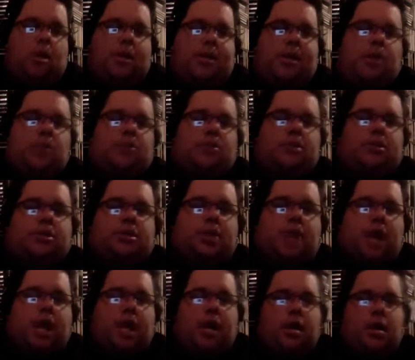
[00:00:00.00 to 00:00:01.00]
not going to
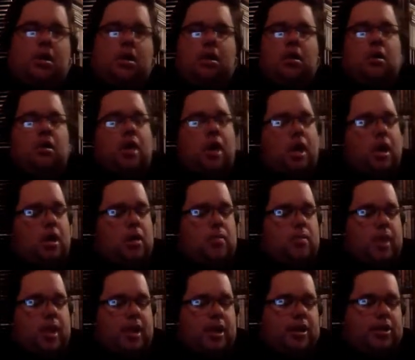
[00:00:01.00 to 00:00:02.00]
say
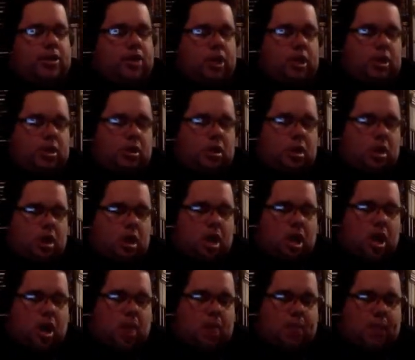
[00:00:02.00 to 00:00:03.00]
um, anything
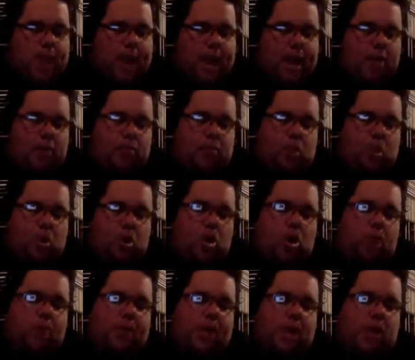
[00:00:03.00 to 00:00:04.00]
about it.
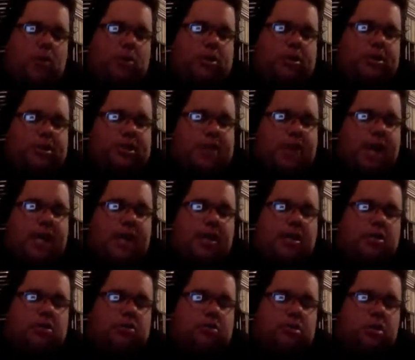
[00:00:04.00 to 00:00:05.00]
All I'm going to
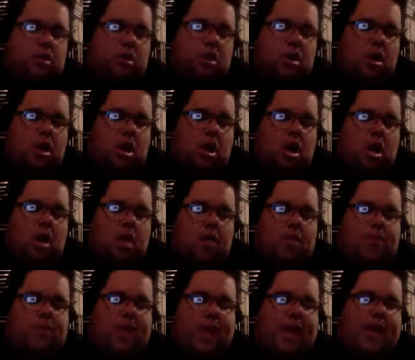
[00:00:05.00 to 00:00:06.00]
say is
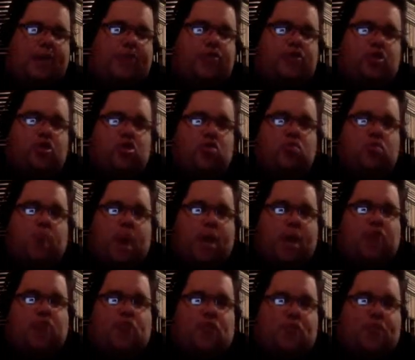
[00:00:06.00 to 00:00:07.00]
there's are too
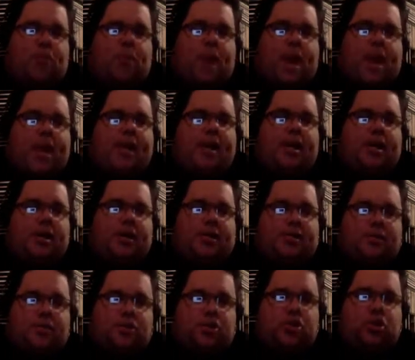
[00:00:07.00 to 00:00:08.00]
much
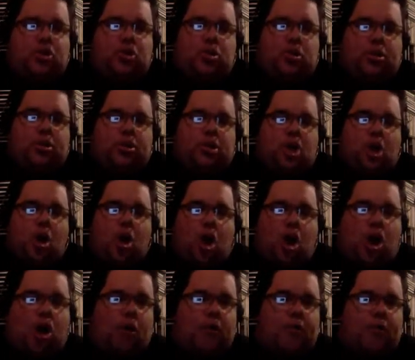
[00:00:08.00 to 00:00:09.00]
repetitive tours
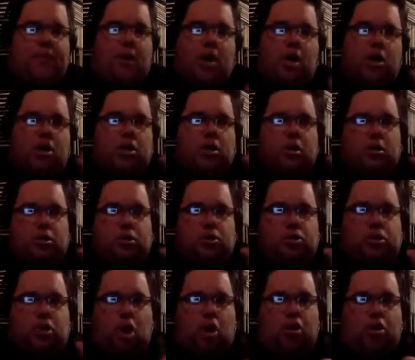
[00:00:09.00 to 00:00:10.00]
of
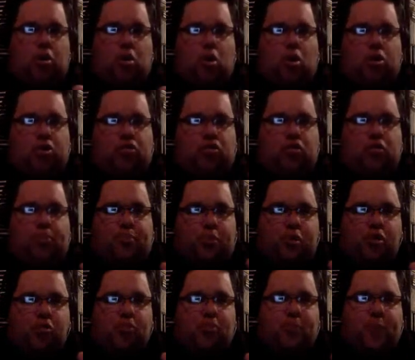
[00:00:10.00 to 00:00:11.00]
so-called
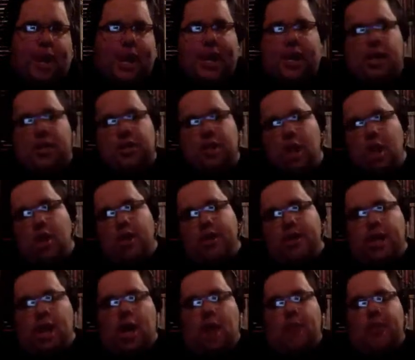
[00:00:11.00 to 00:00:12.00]
tribute bands
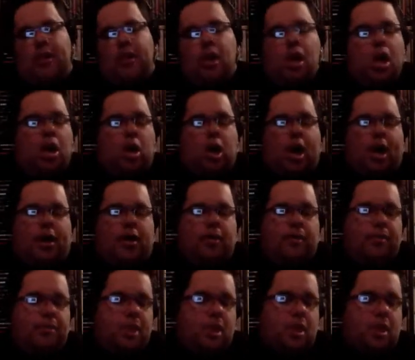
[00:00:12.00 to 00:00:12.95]
coming. Like